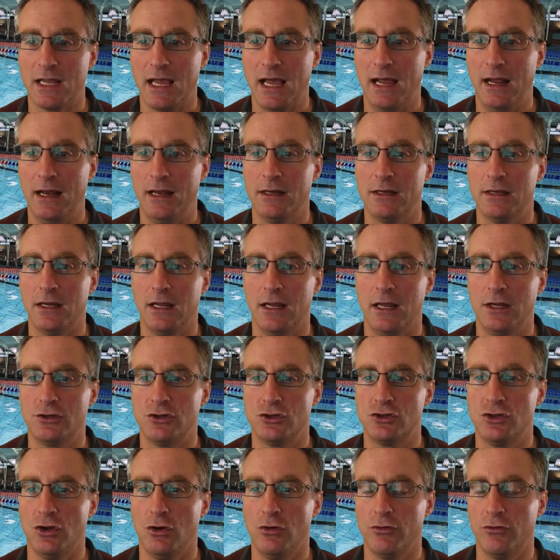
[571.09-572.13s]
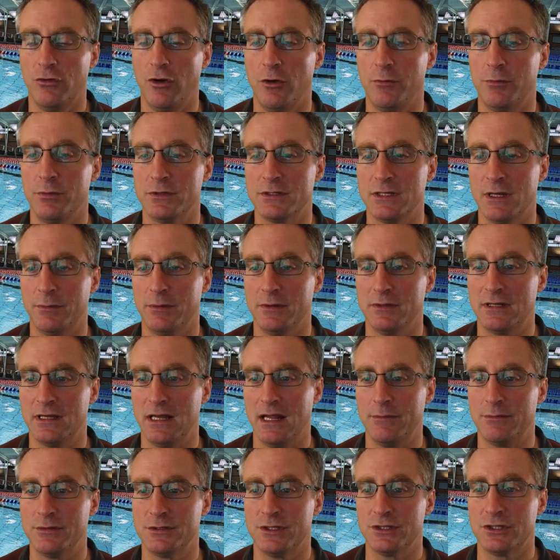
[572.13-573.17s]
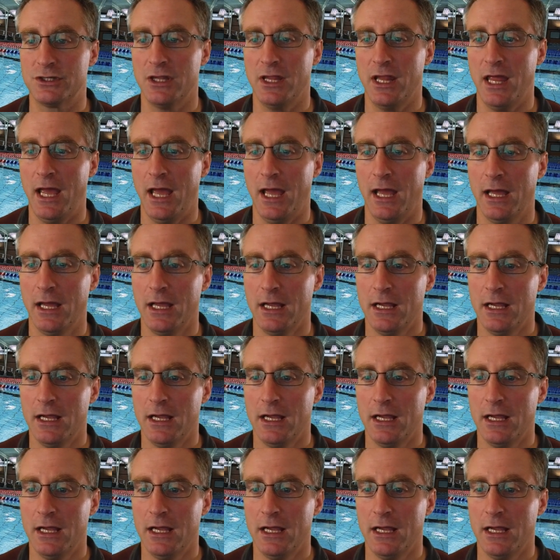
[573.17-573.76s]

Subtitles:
and as your shoulder opens up into that position there,